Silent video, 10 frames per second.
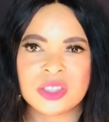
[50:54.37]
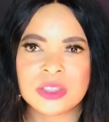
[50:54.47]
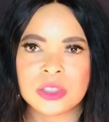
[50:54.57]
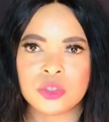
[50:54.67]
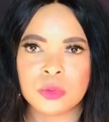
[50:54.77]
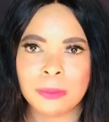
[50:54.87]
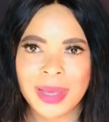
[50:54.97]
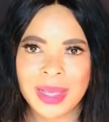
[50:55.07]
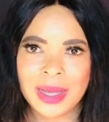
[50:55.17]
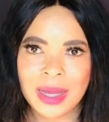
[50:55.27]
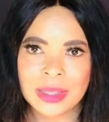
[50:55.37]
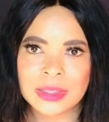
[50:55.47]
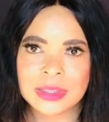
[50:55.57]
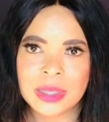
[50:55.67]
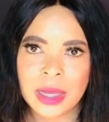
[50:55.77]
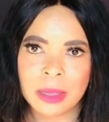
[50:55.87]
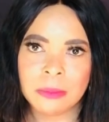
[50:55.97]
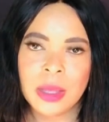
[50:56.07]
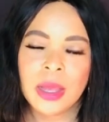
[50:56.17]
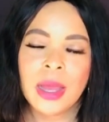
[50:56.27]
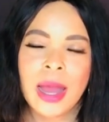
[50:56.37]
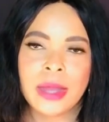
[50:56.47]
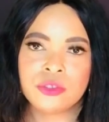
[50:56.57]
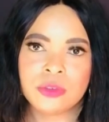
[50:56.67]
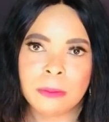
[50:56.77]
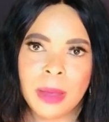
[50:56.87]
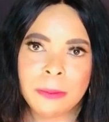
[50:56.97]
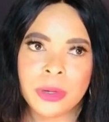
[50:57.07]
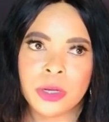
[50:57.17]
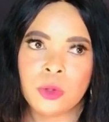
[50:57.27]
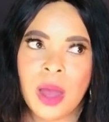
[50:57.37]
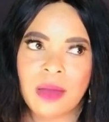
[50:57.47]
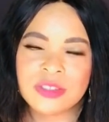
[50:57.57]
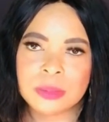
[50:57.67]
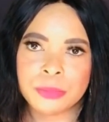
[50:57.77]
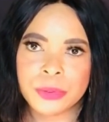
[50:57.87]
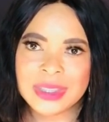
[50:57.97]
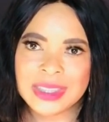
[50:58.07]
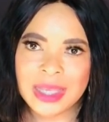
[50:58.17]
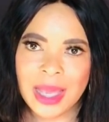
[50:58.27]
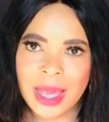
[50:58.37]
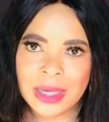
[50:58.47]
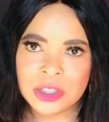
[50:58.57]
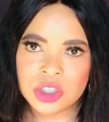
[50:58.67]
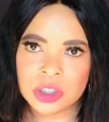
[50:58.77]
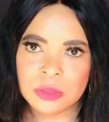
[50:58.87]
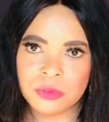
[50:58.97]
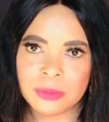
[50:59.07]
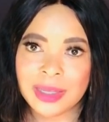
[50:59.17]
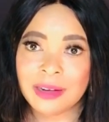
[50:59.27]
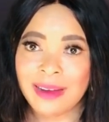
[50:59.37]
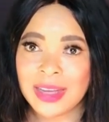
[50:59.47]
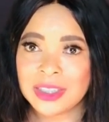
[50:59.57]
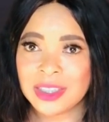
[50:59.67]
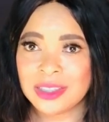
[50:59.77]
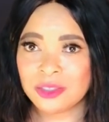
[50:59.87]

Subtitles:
that you make at this time. And remember, you have supporting energy from the grand earth